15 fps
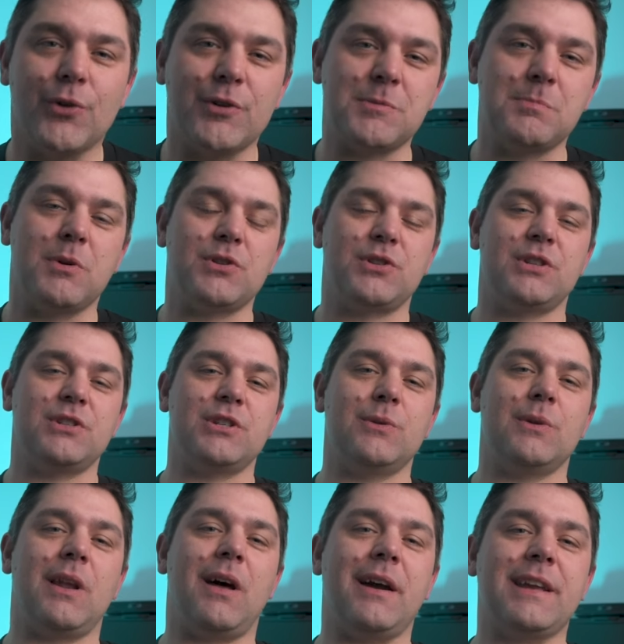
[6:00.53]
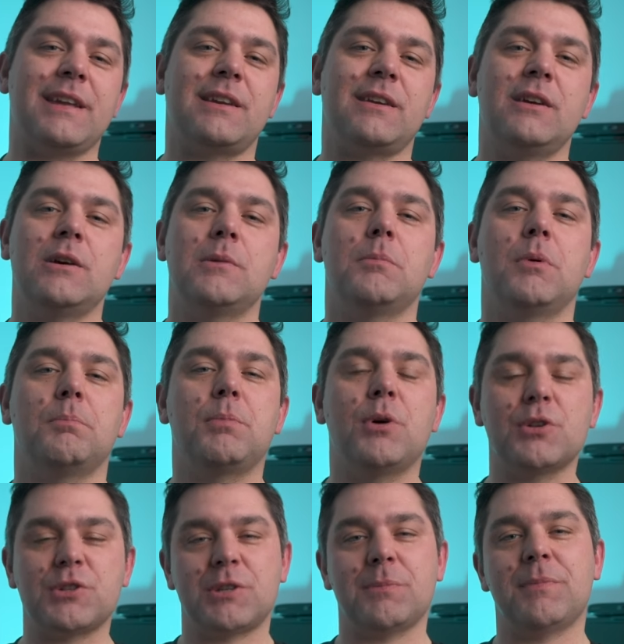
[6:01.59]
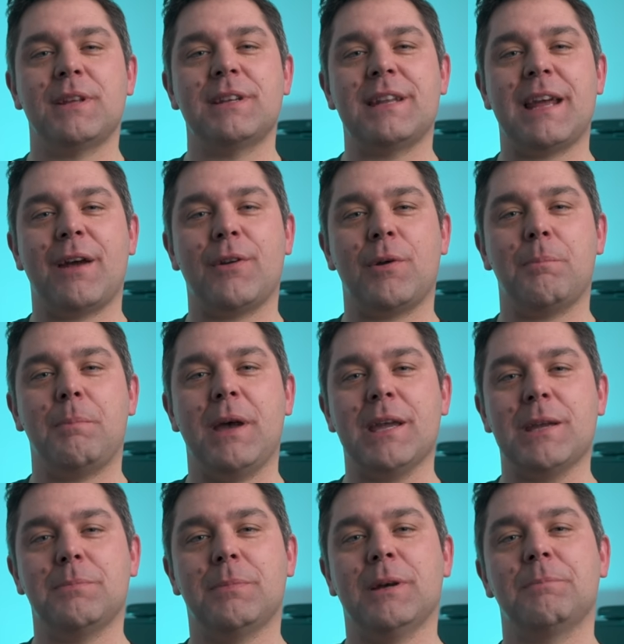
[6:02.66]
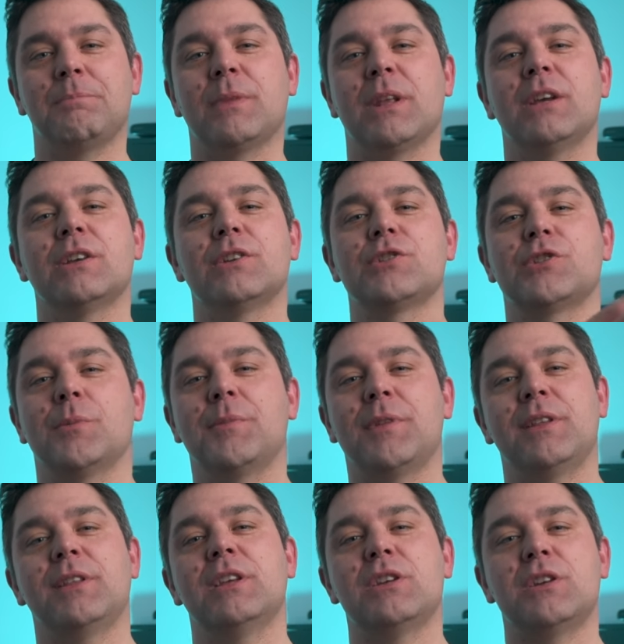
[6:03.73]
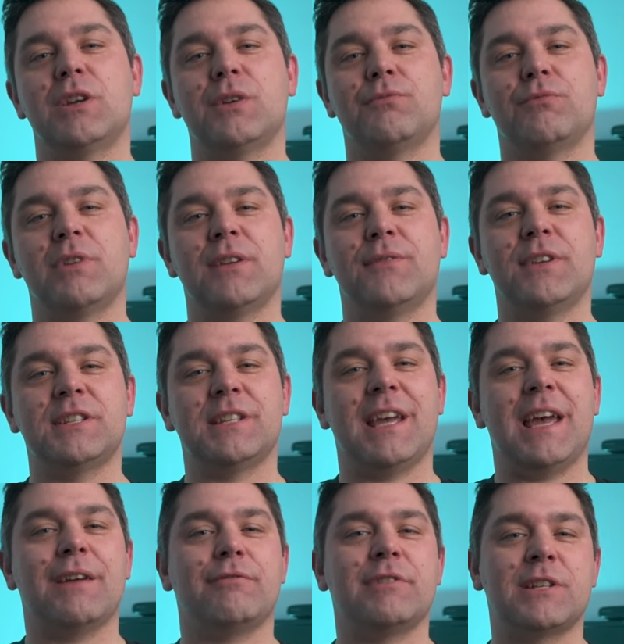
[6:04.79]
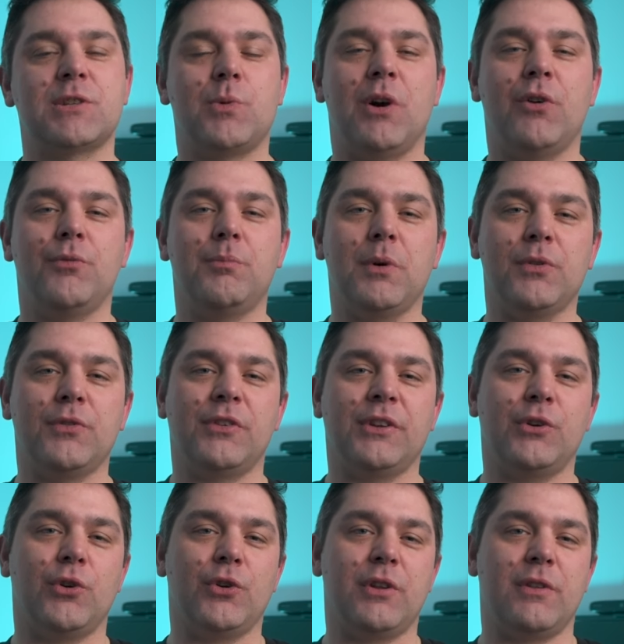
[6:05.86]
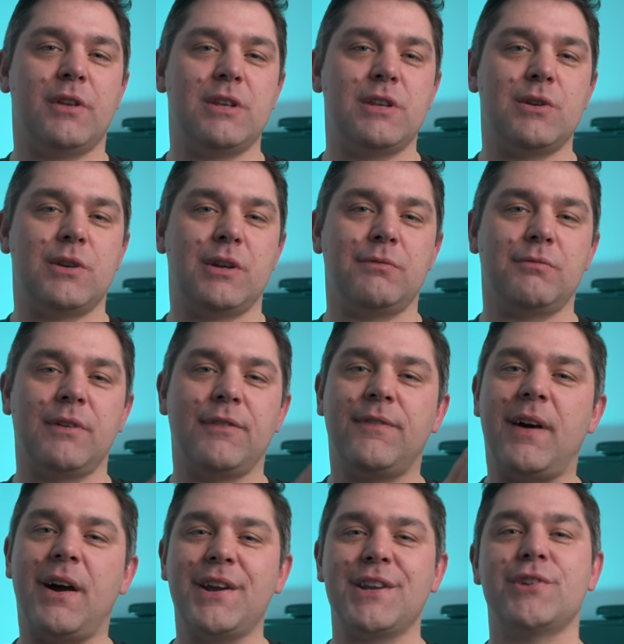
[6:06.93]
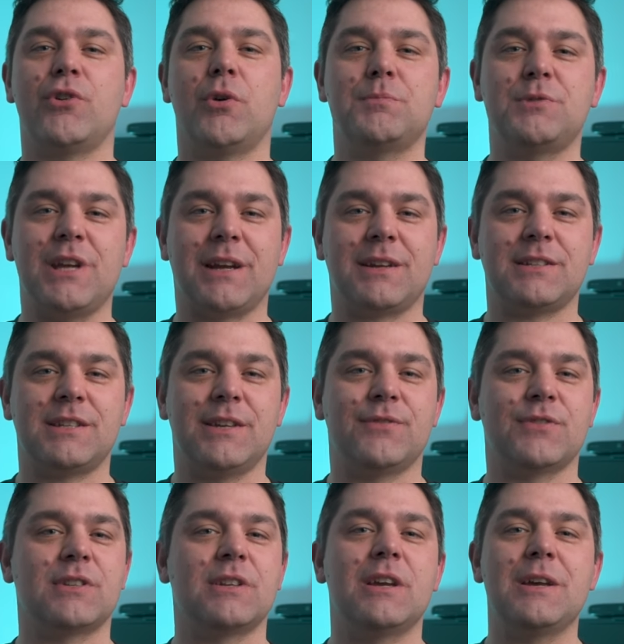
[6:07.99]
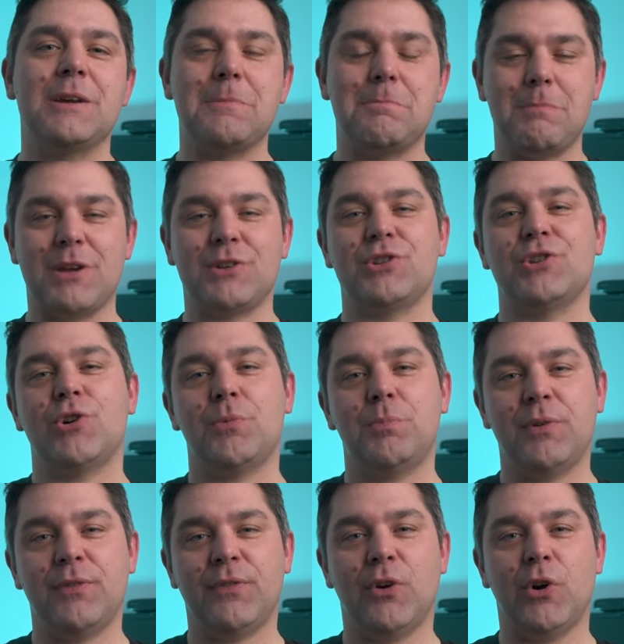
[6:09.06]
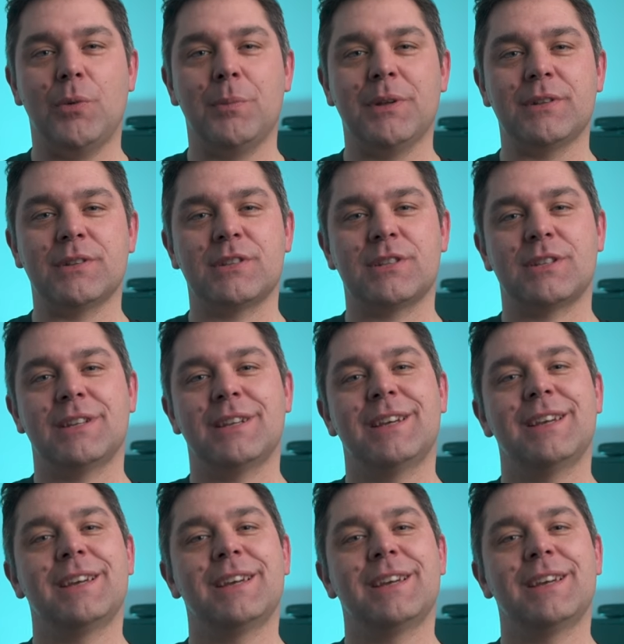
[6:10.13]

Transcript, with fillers: or as much as you like, but put something down on paper, something that you can revisit every 12 months in order that you can refine your objectives, measure your performance,